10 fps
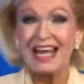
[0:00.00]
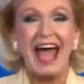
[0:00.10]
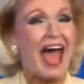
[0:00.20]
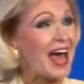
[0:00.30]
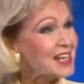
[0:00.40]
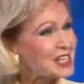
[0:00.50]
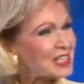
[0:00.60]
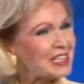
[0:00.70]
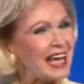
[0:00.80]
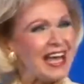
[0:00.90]
and
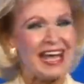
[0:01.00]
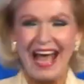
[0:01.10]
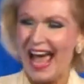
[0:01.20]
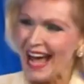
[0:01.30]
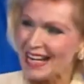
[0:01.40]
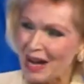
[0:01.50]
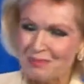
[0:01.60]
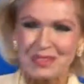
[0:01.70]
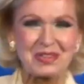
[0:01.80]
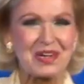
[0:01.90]
delay and
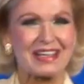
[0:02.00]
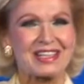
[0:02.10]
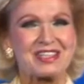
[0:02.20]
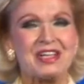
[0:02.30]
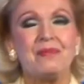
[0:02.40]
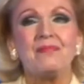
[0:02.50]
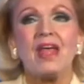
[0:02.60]
obstruction,